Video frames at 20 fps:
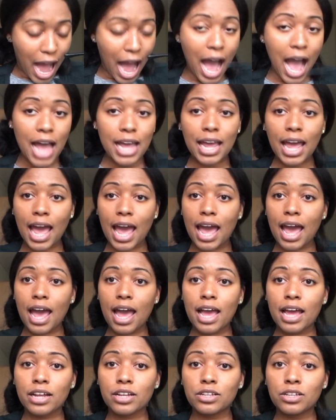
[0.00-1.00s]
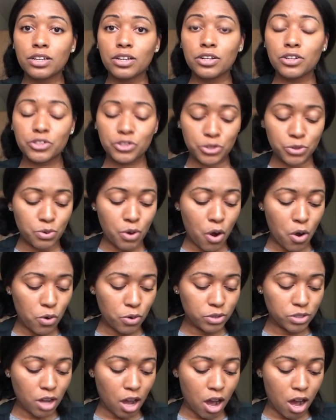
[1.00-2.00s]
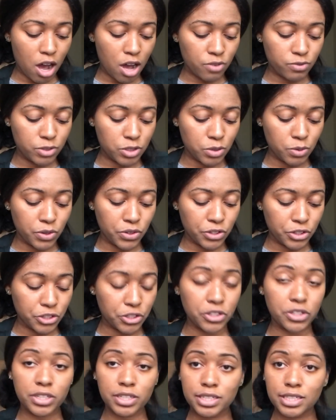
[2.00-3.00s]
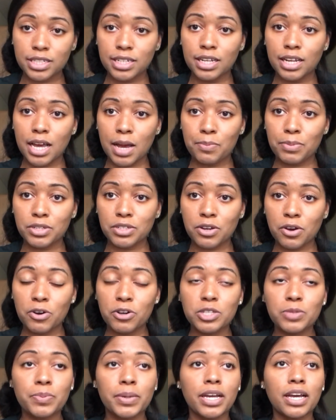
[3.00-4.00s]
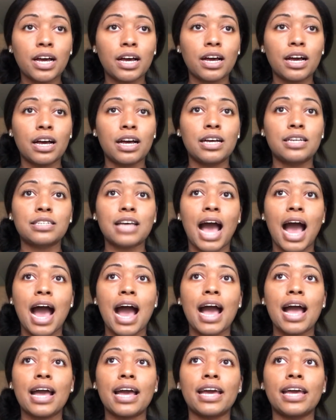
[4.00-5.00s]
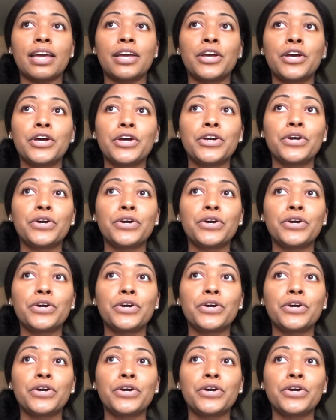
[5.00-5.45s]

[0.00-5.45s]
I had to hold off doing the Sugarless Tea episodes because I